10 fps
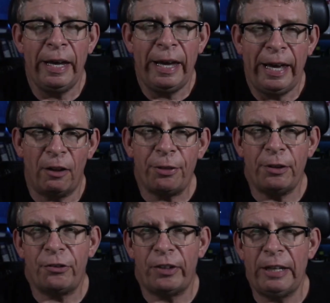health
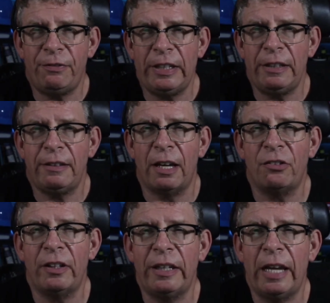and safety
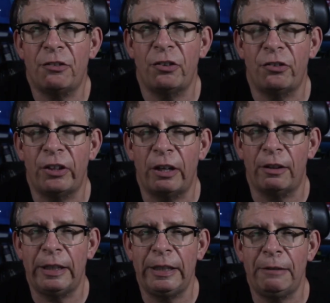doesn't
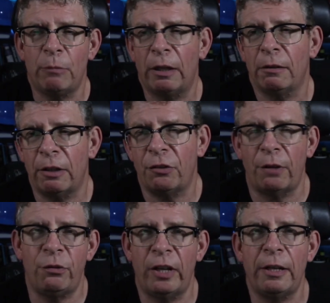necessarily, well, as
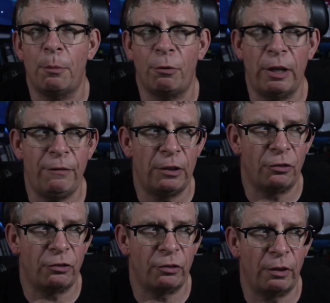I've said in a
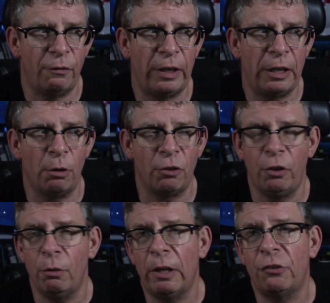previous video or
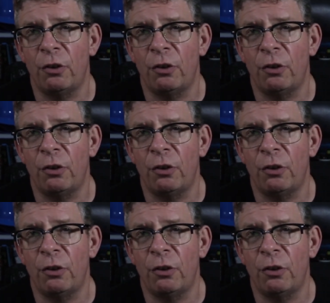two, it's